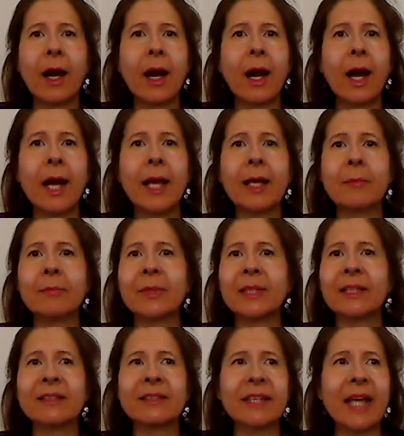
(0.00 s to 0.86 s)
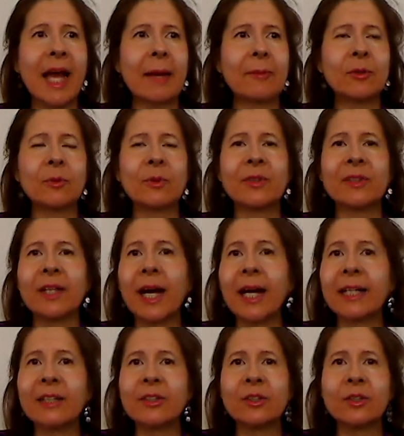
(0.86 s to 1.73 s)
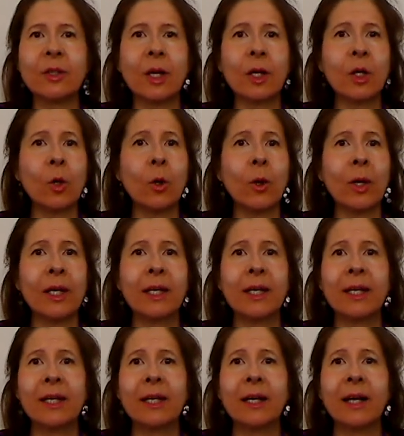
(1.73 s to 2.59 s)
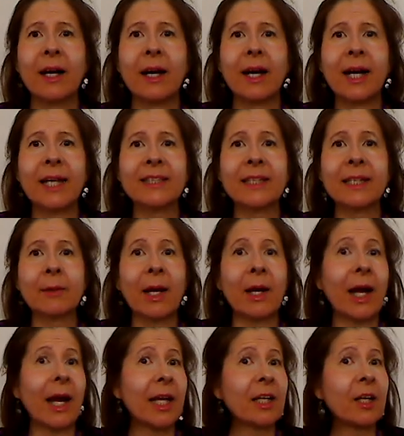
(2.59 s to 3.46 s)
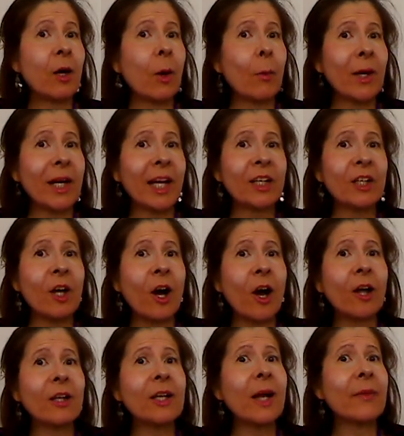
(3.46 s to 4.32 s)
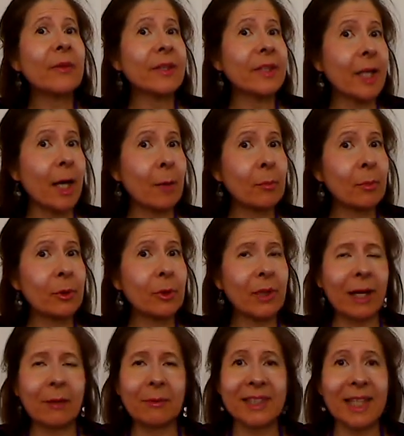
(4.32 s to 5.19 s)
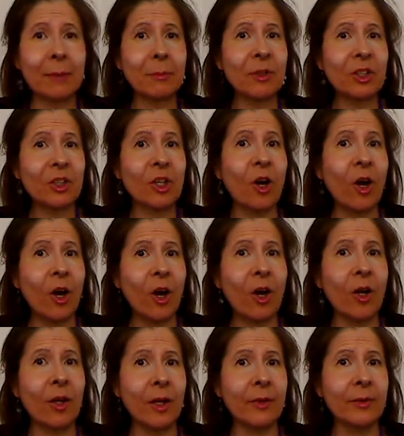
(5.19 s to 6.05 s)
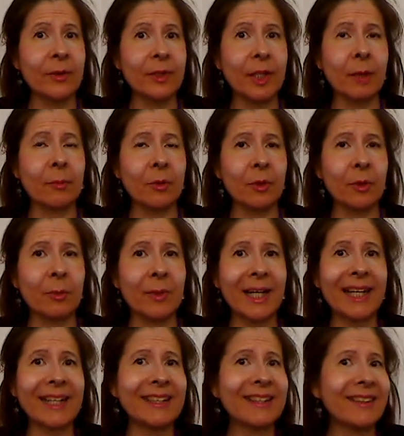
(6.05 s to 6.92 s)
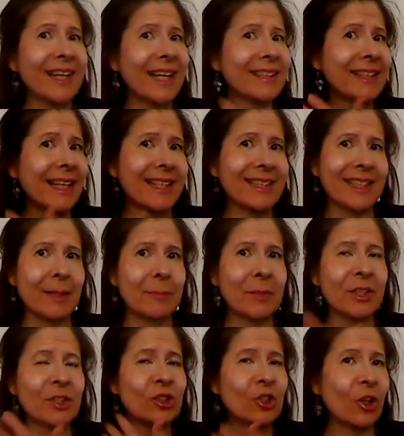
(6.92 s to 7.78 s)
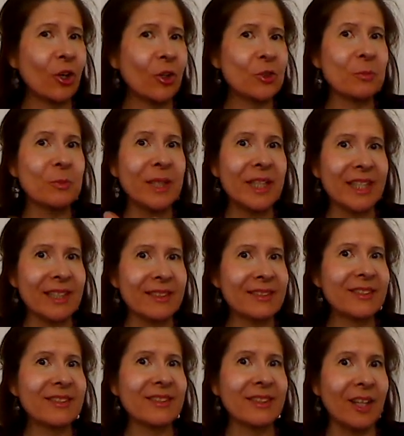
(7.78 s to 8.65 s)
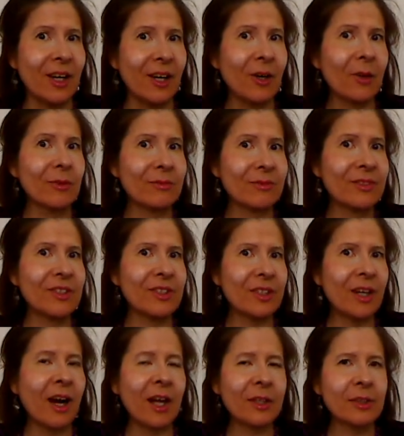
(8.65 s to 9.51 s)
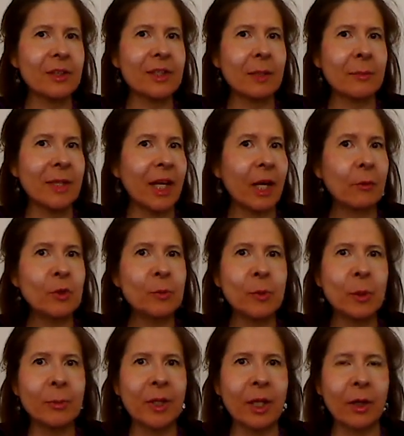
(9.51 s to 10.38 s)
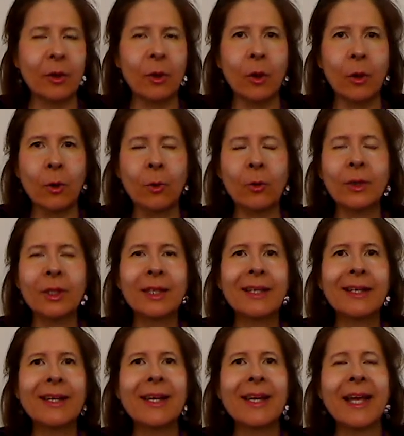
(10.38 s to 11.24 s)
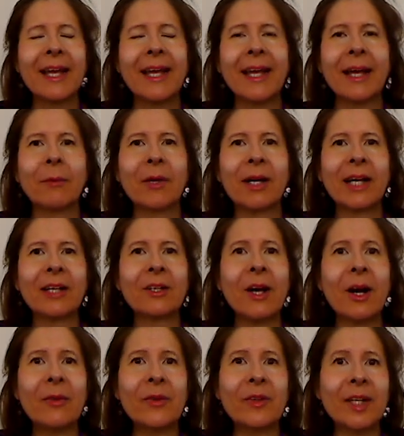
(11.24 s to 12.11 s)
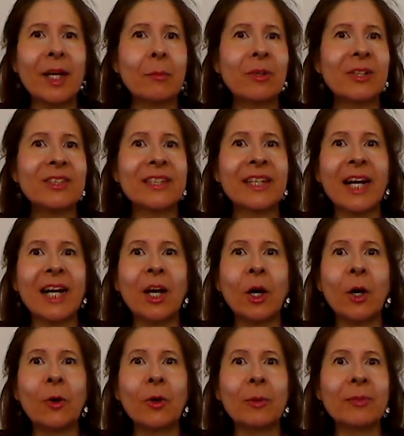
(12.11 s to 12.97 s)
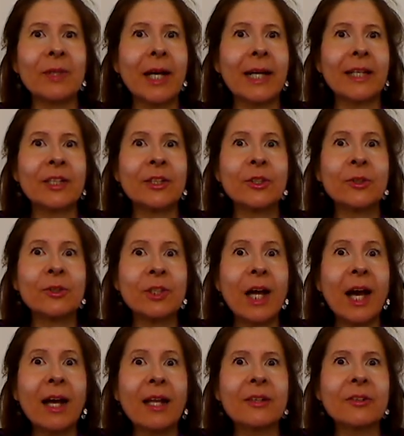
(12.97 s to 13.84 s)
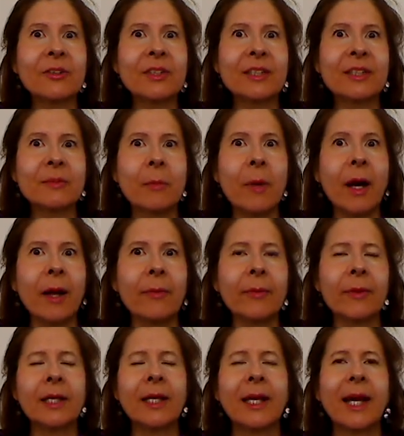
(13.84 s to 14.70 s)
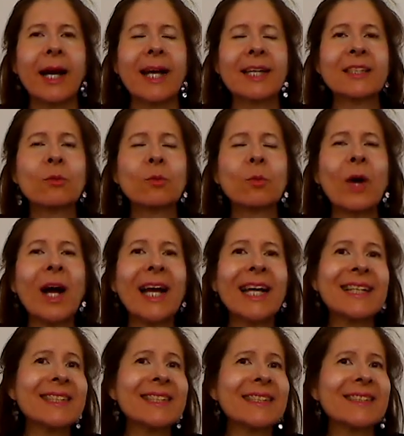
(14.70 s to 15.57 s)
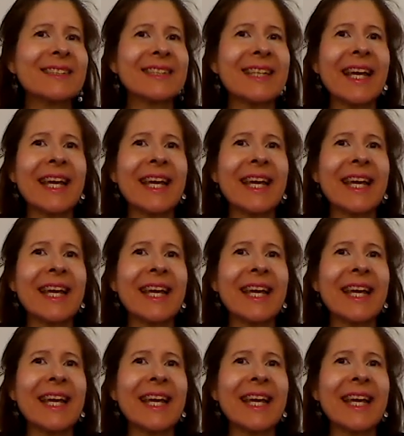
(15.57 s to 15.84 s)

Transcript: I am being zapped with 92. When I call on the number, I was able to call on the number, but I didn't like that because I'm being charged minutes, you know, to talk to them. And they always put me on hold. When I called the number, it said I owed them $92 this month. I said, why does it